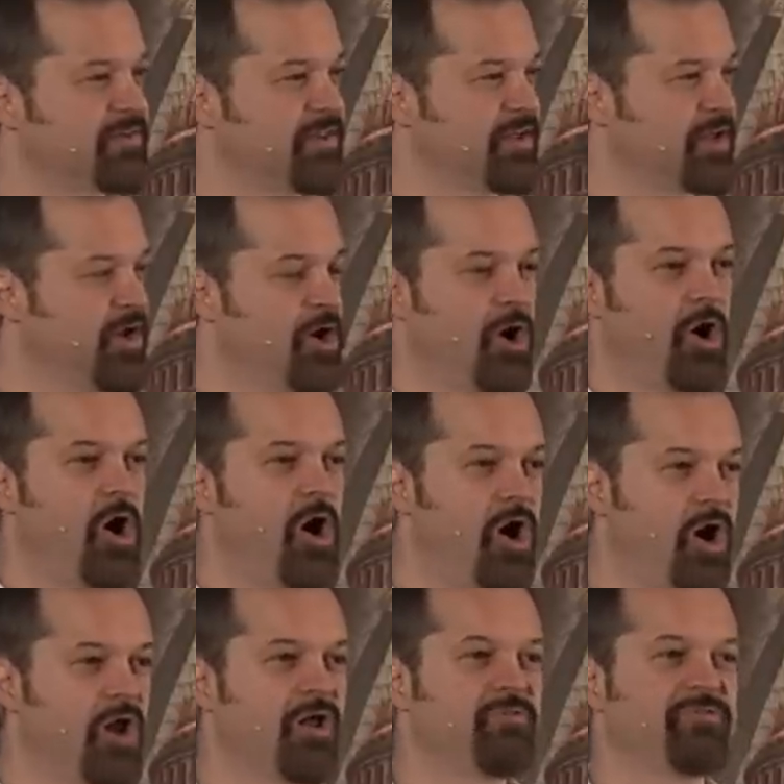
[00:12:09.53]
that
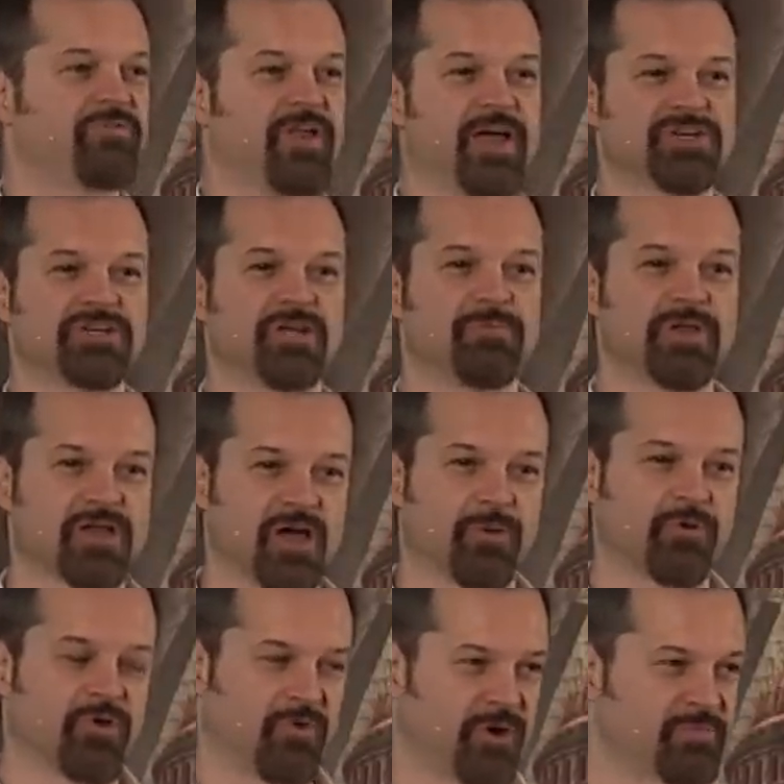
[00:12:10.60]
all flesh had become
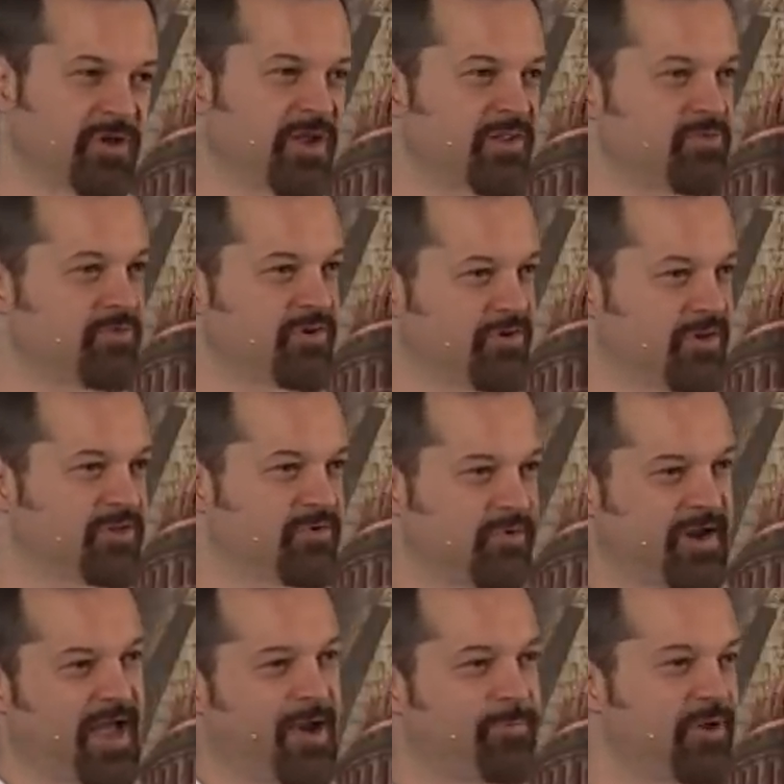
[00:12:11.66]
corrupted as a result of what
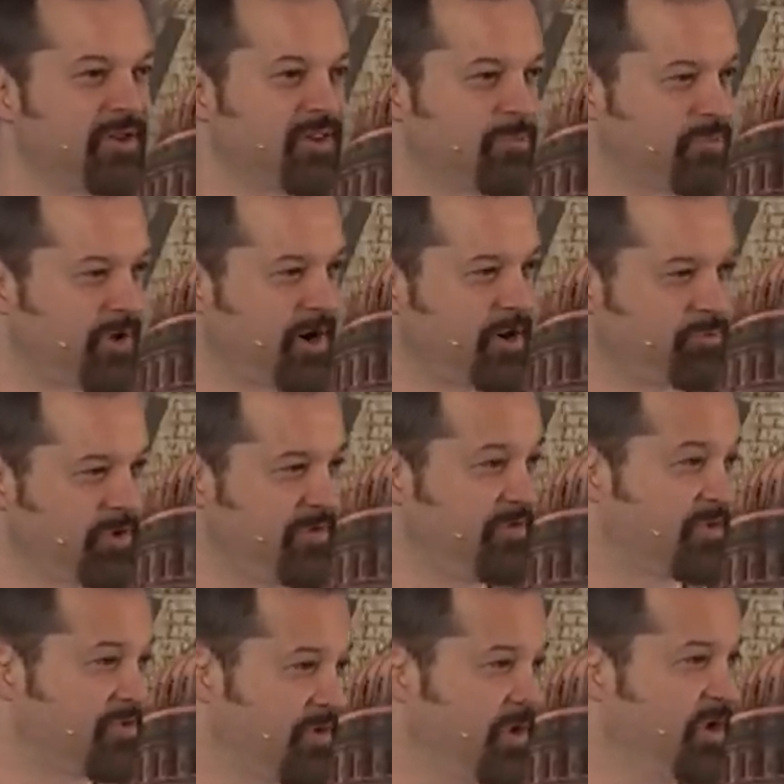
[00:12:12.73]
happened in the
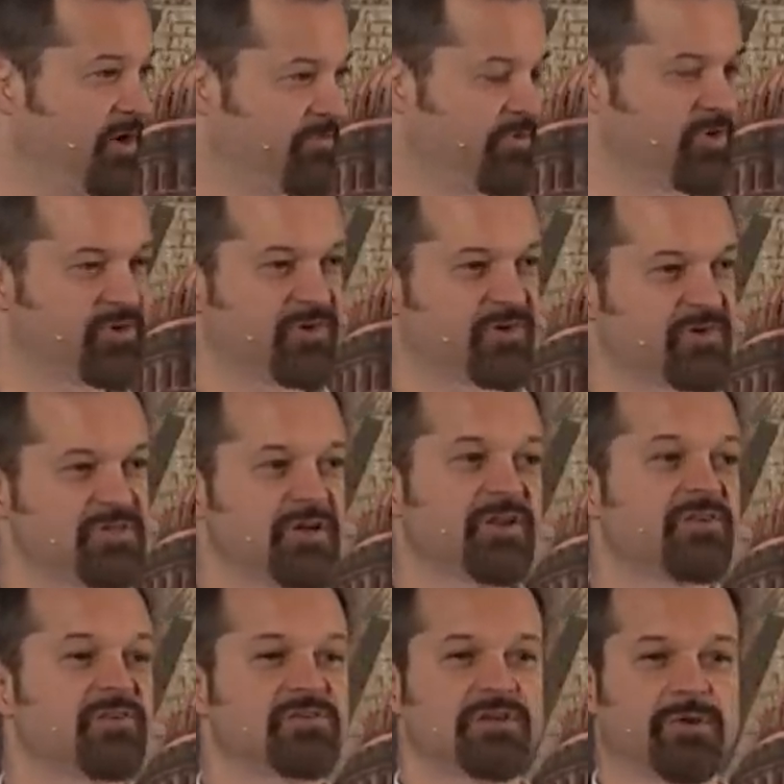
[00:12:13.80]
previous verses of
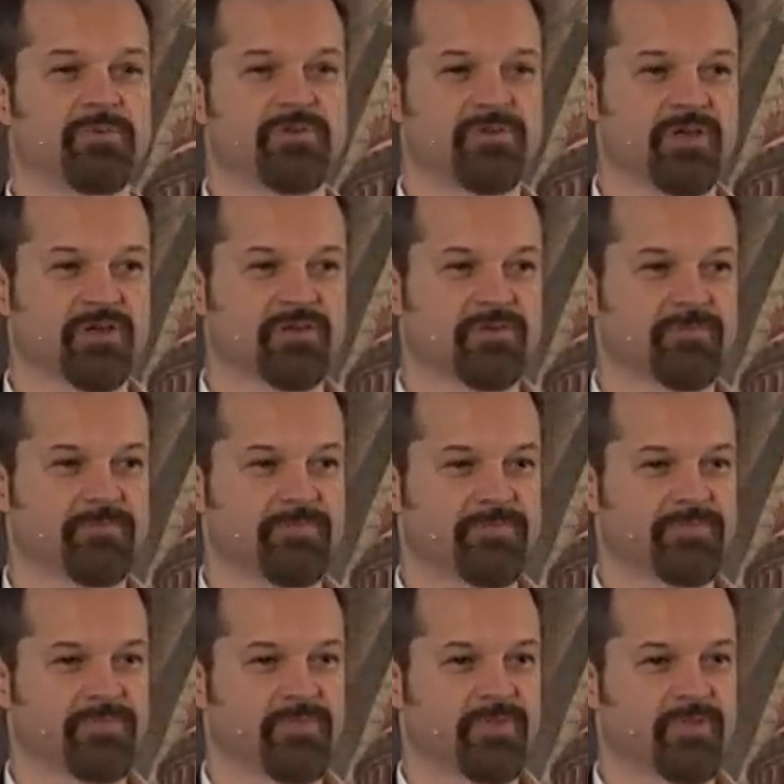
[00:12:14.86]
Genesis chapter six.
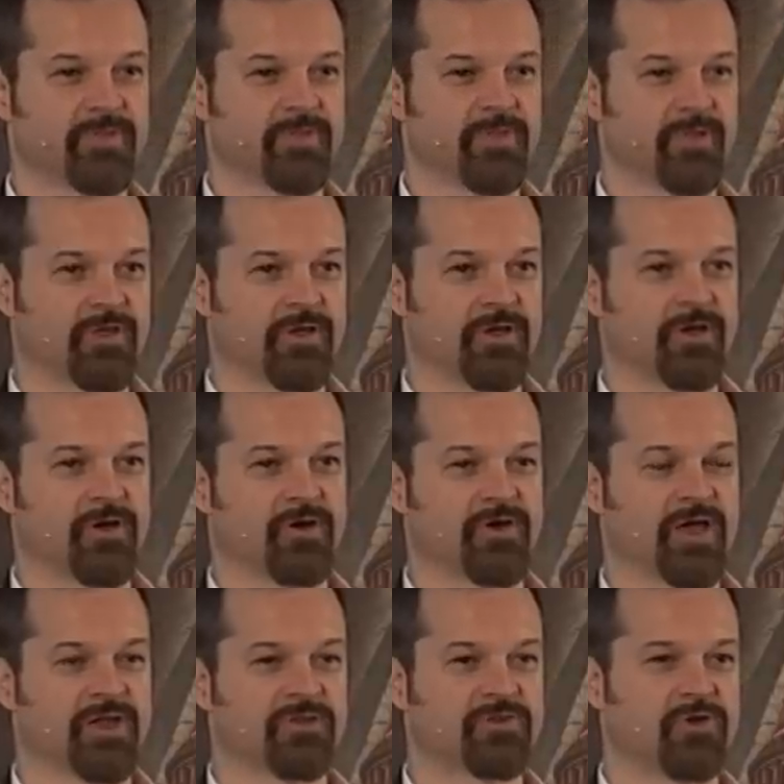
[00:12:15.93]

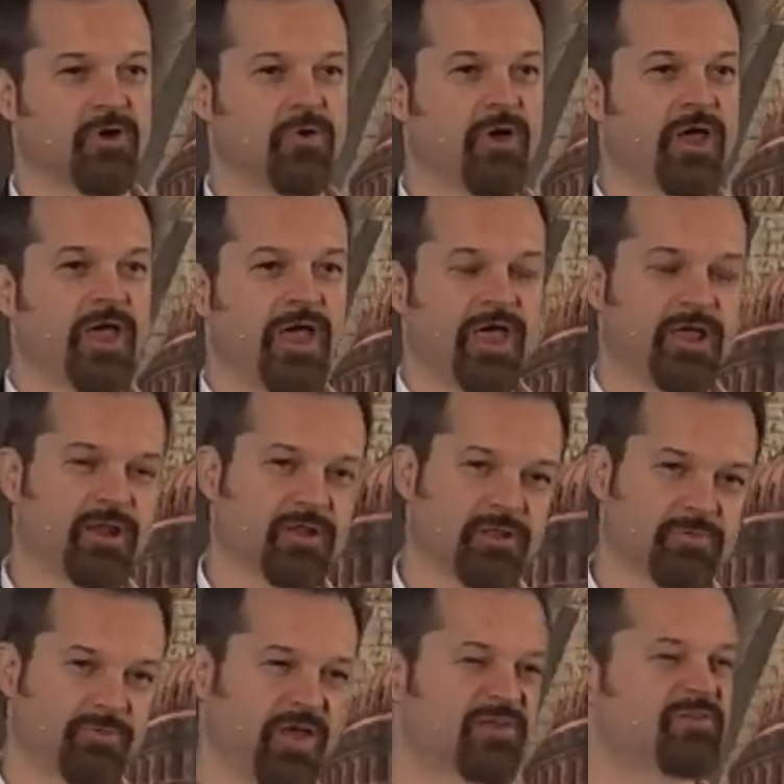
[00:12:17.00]
Okay, so,
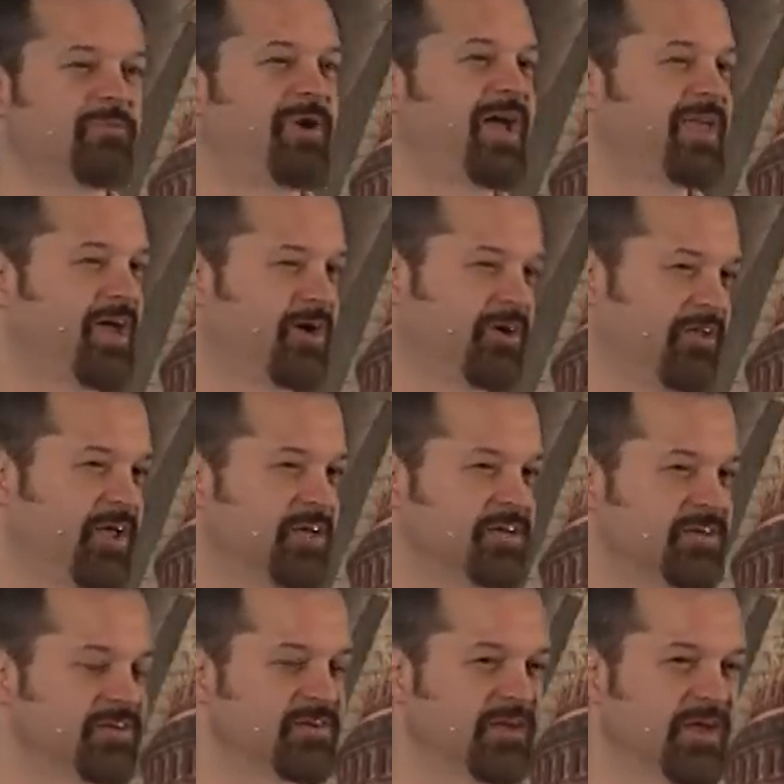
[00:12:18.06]
and best to my
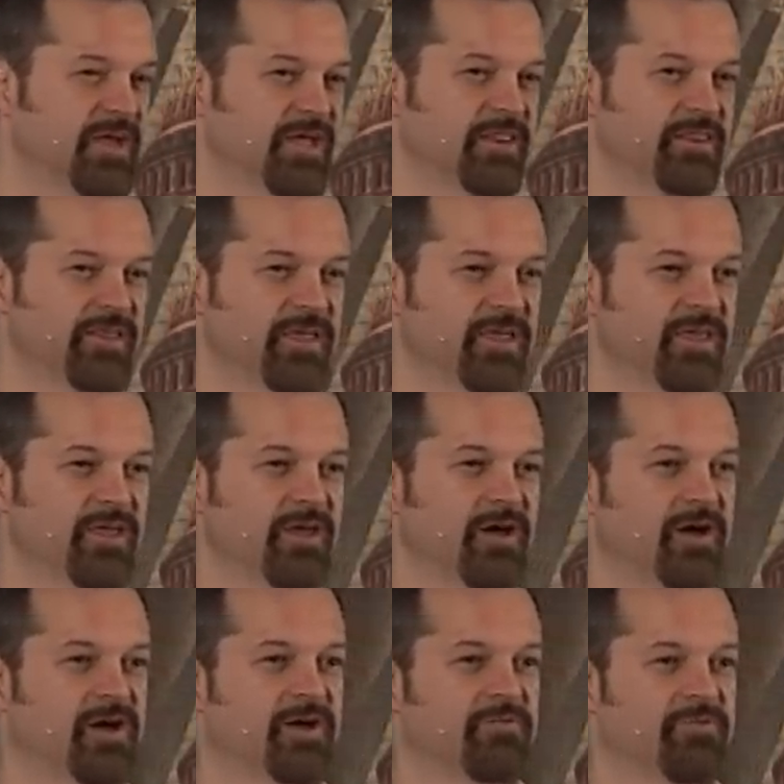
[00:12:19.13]
calculations, the
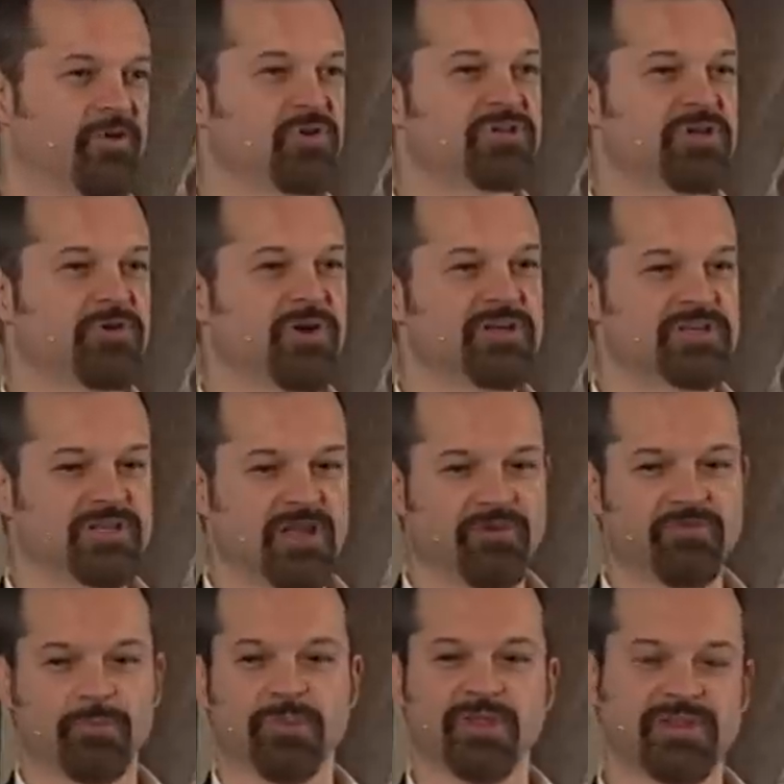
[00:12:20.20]
uh, first generation
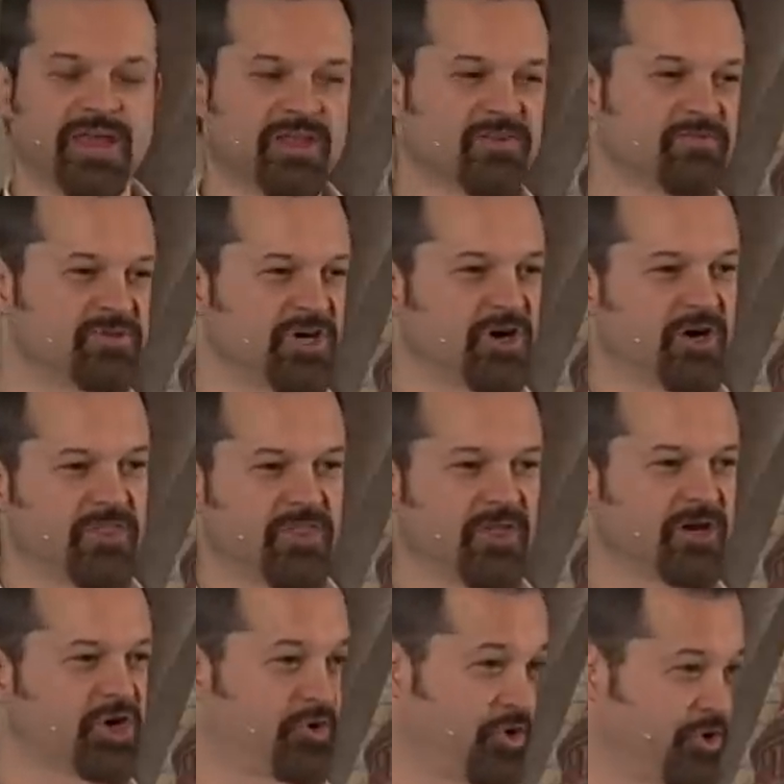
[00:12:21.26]
Nephilim, the days of Jared, the
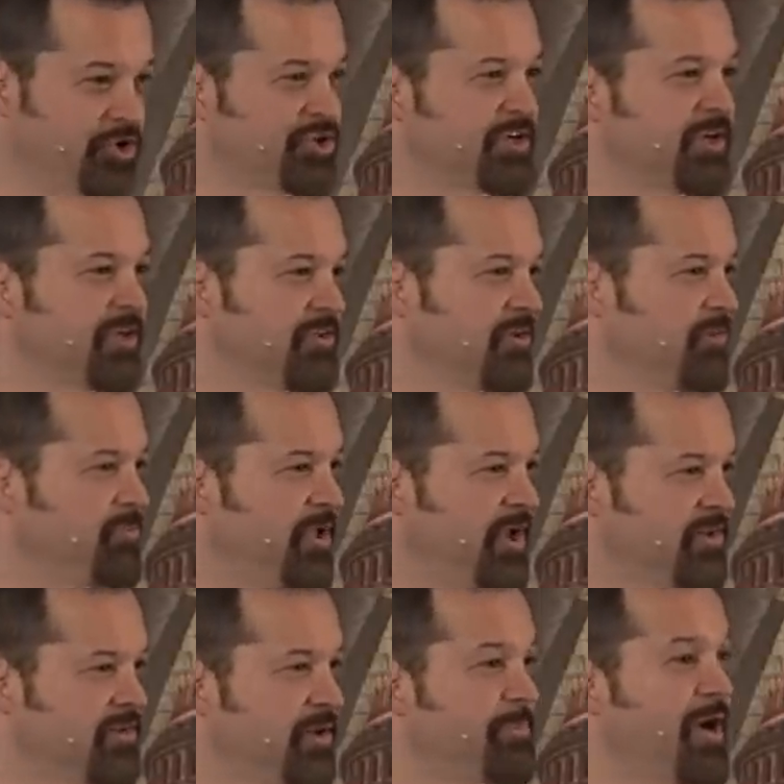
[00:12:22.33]
incursion that took
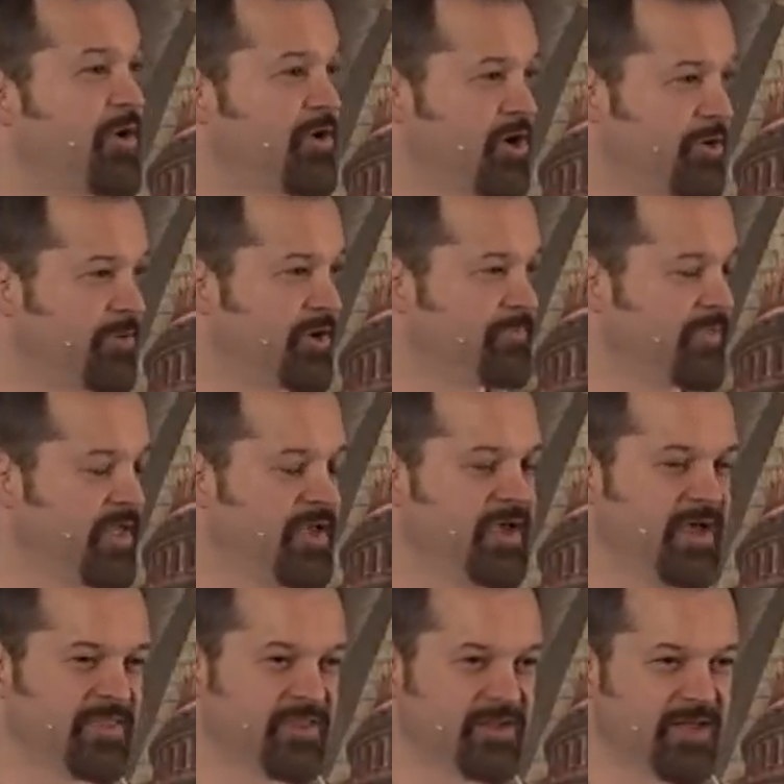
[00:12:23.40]
place on Mount Hermon
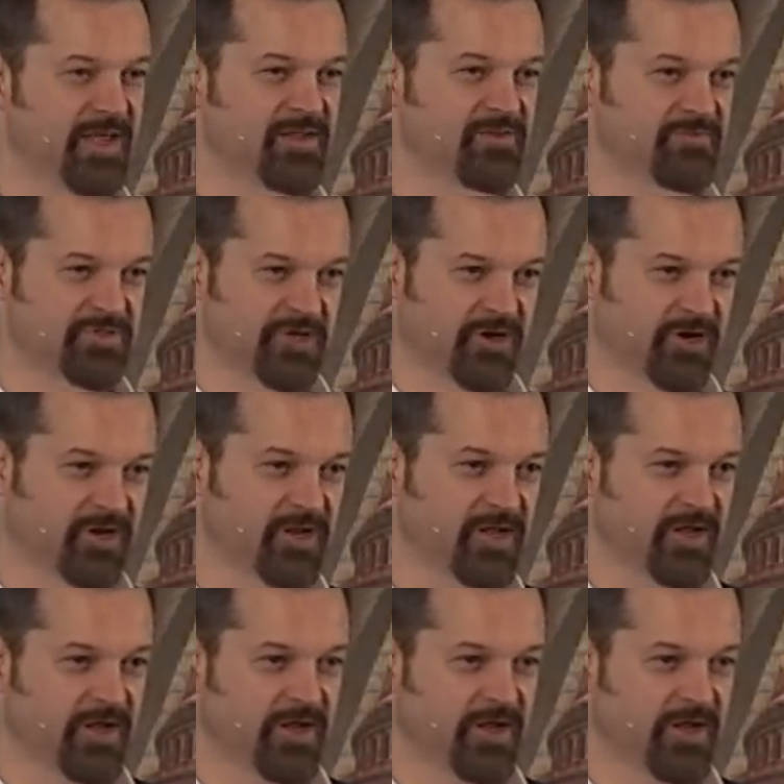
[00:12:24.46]
in the days of Jared,